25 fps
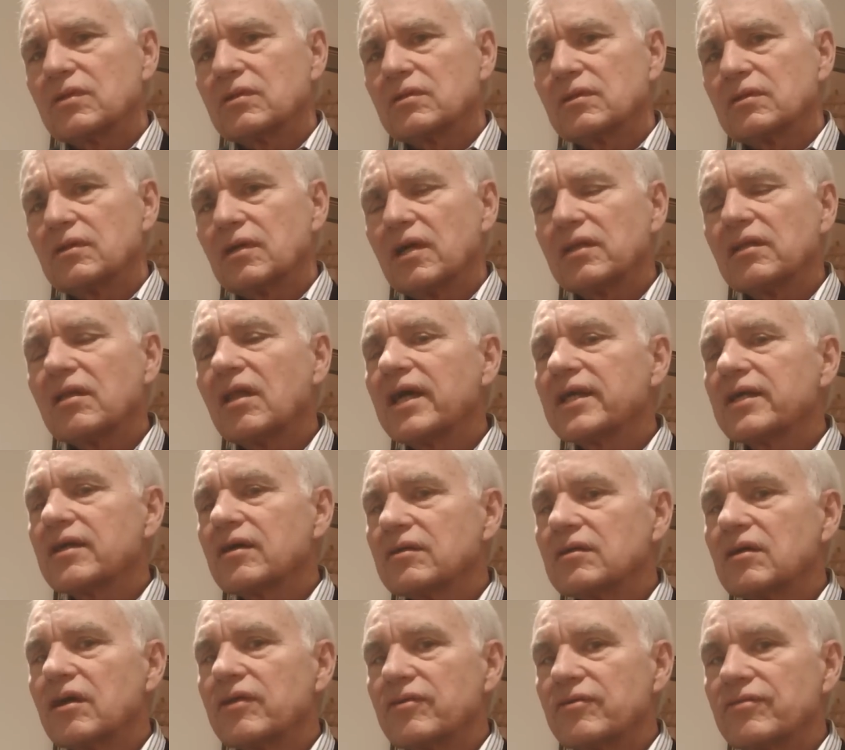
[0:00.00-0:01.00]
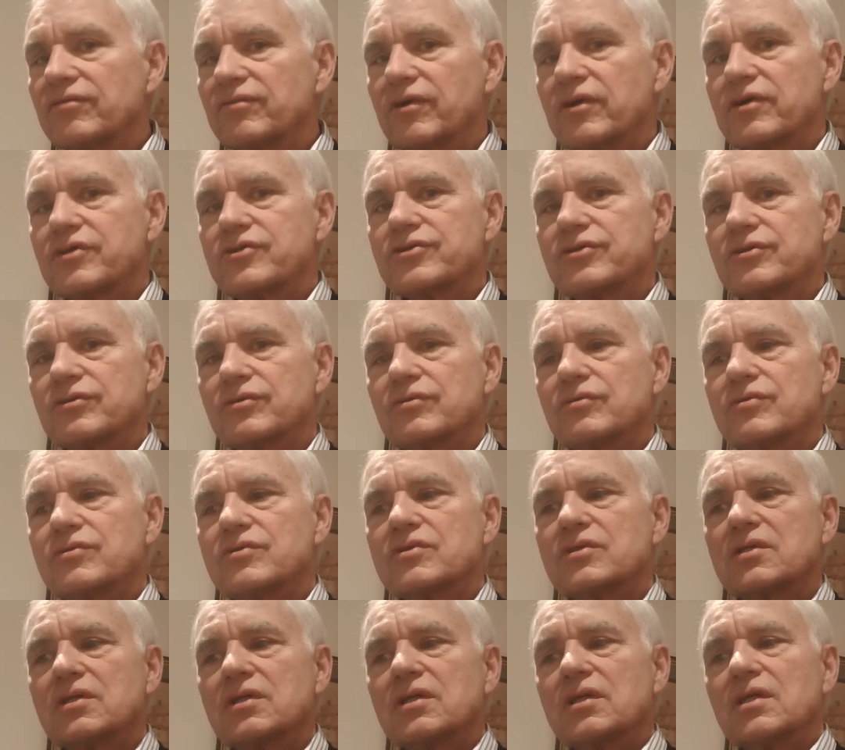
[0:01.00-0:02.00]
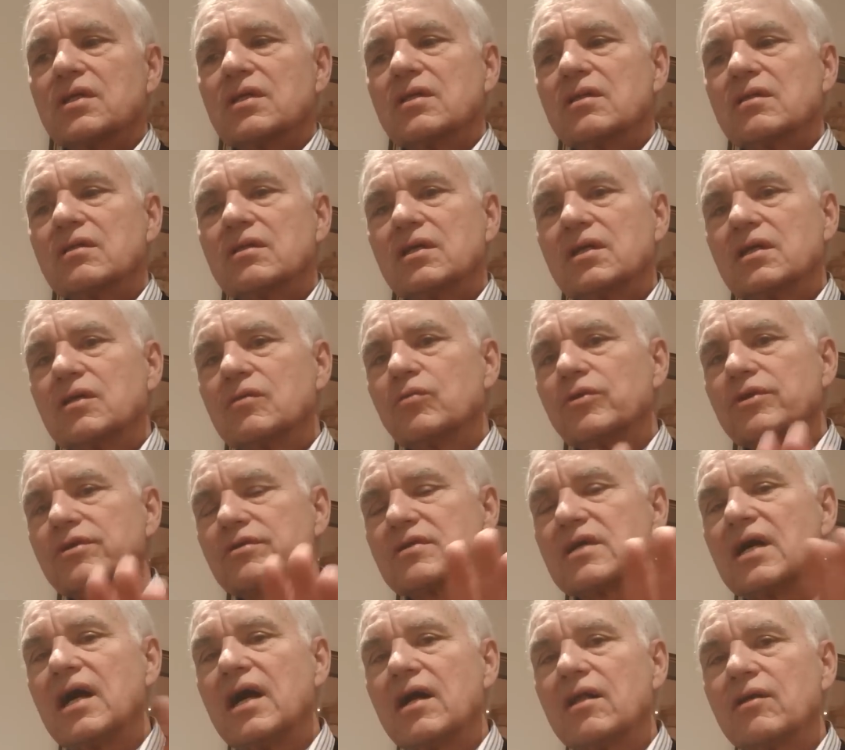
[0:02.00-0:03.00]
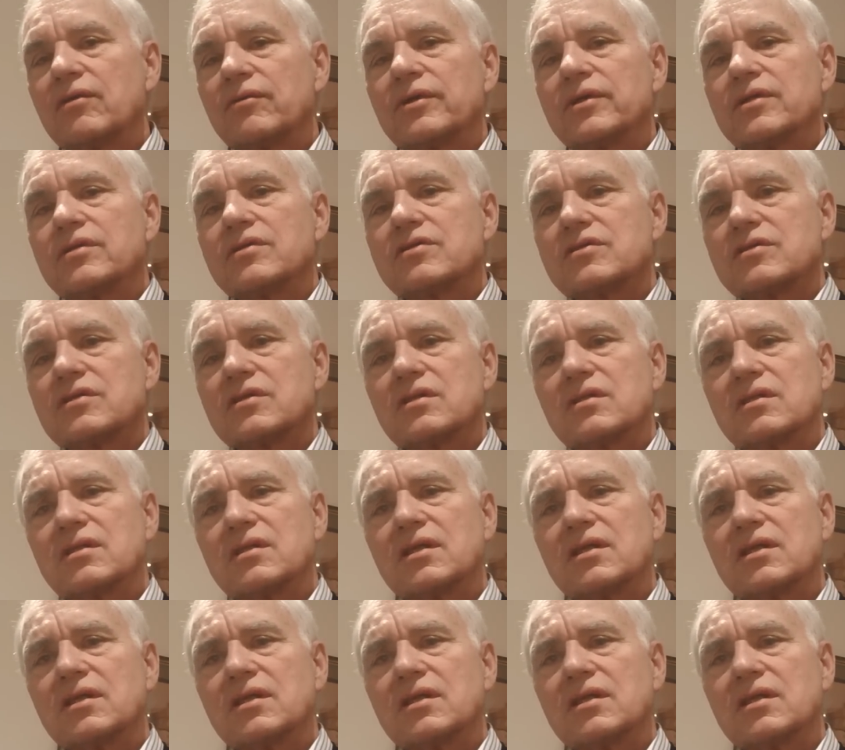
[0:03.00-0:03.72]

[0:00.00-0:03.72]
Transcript: unlike other virtues, with tolerance,